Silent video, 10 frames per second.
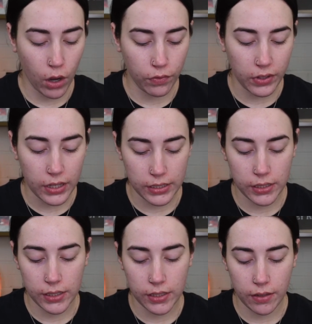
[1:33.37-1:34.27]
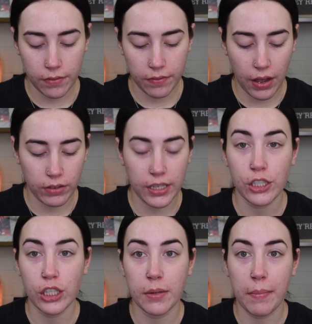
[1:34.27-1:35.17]
Hopefully this
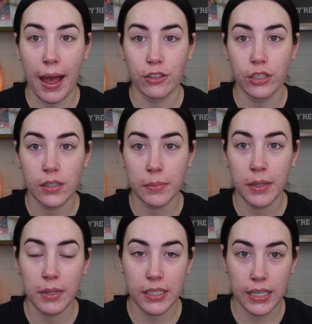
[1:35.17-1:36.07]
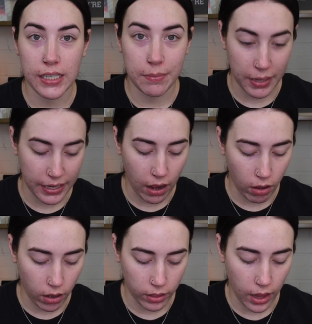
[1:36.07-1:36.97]
foundation matches me because I did pick it
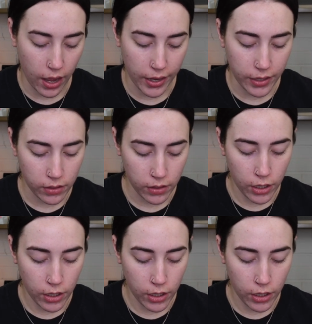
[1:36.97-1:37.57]
out online.